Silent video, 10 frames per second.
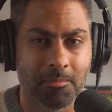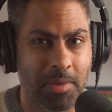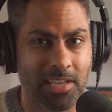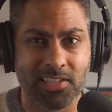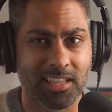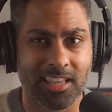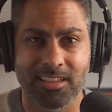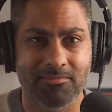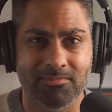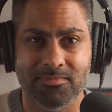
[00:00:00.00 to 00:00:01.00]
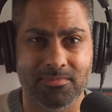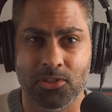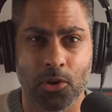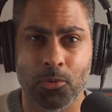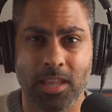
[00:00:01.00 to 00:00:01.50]
Basically,
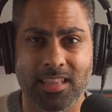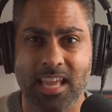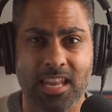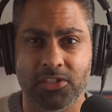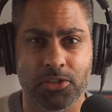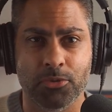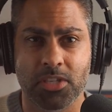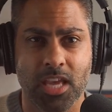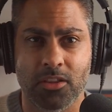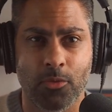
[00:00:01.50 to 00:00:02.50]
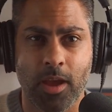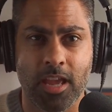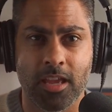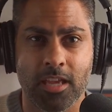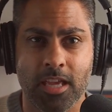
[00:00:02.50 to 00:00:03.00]
don't let that excuse get in the way.